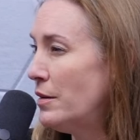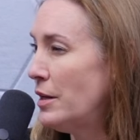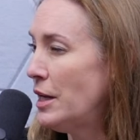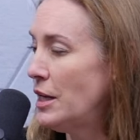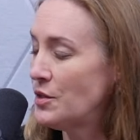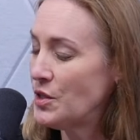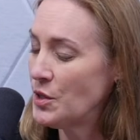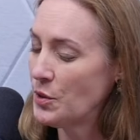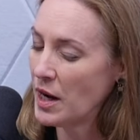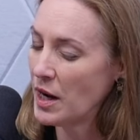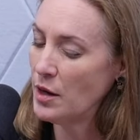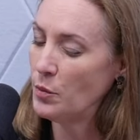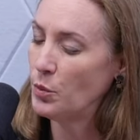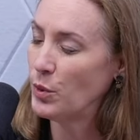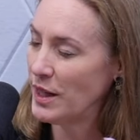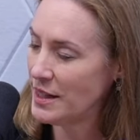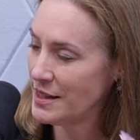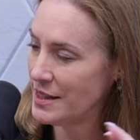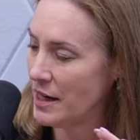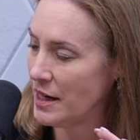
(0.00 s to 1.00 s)
You know, so it kind of
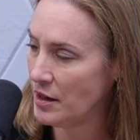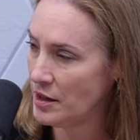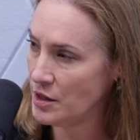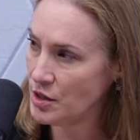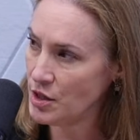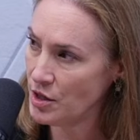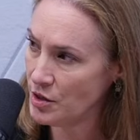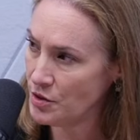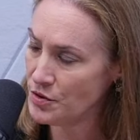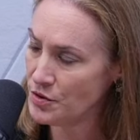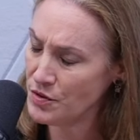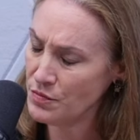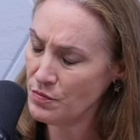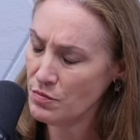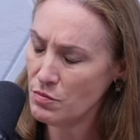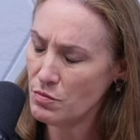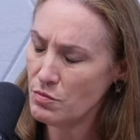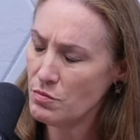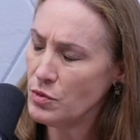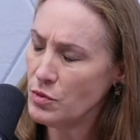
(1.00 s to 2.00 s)
breaks down those
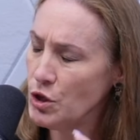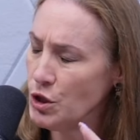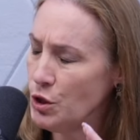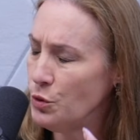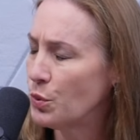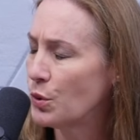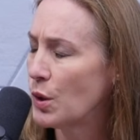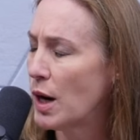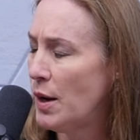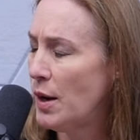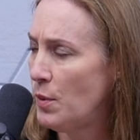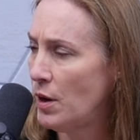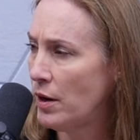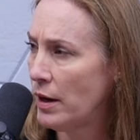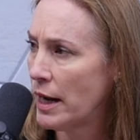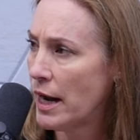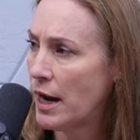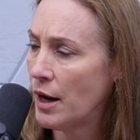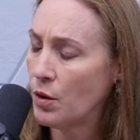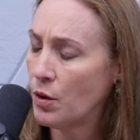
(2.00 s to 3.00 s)
two primary
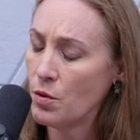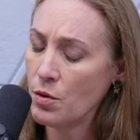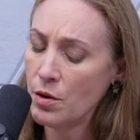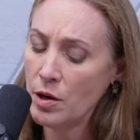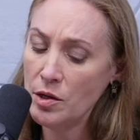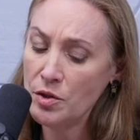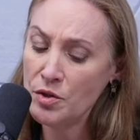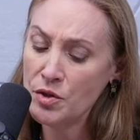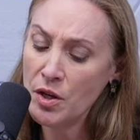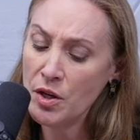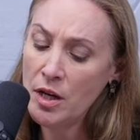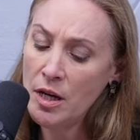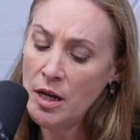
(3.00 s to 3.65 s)
categories.